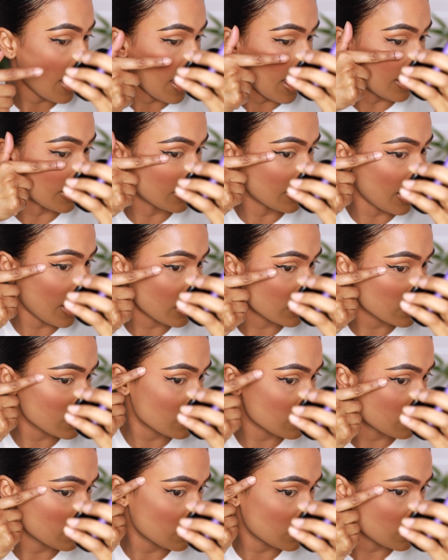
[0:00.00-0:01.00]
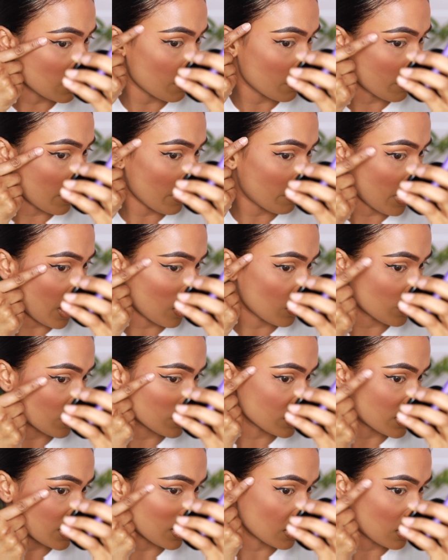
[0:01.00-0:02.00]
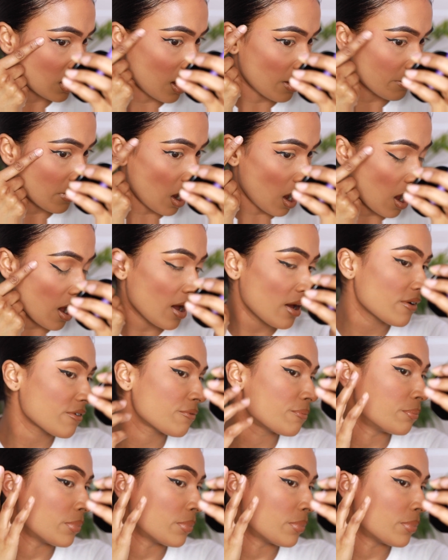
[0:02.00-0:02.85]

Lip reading: and yes, some of my powder did come off,